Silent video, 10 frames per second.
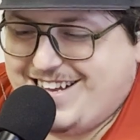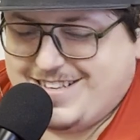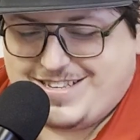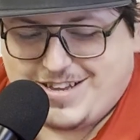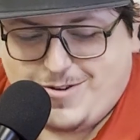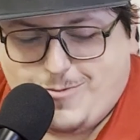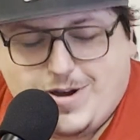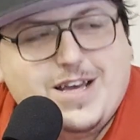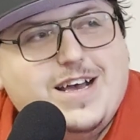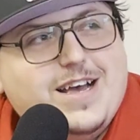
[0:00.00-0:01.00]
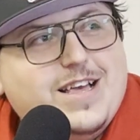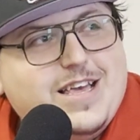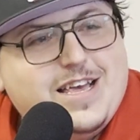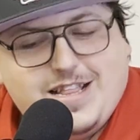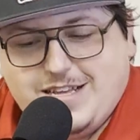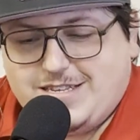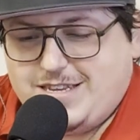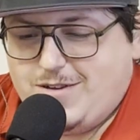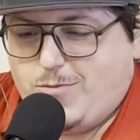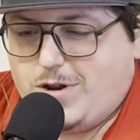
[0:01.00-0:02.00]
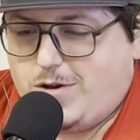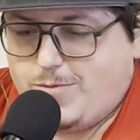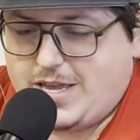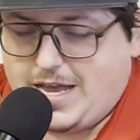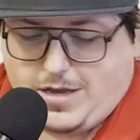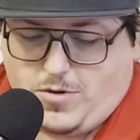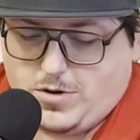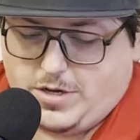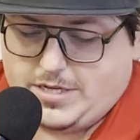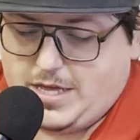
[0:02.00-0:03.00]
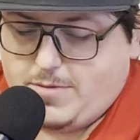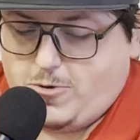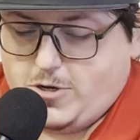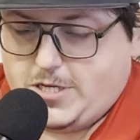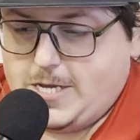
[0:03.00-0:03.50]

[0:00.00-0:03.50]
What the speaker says: So what? Let's see. What all we got going on today, boys?